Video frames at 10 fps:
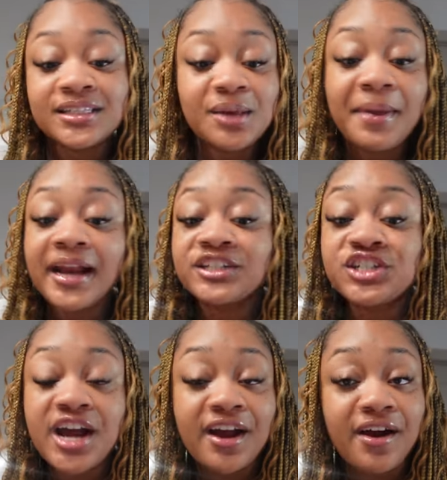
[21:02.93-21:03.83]
somebody
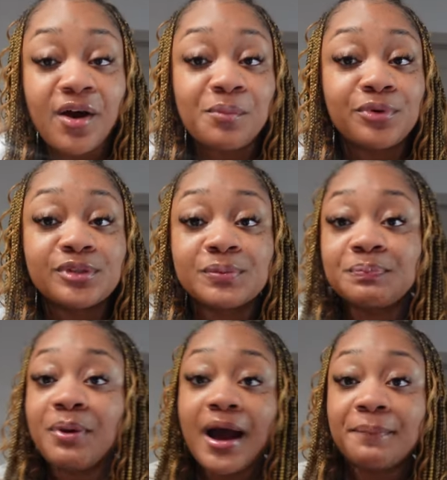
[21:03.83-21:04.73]
almost
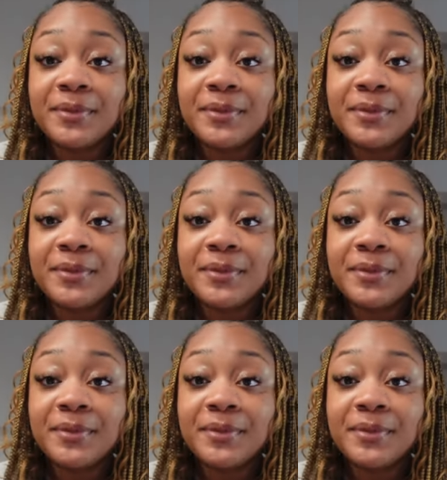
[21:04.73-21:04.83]
popped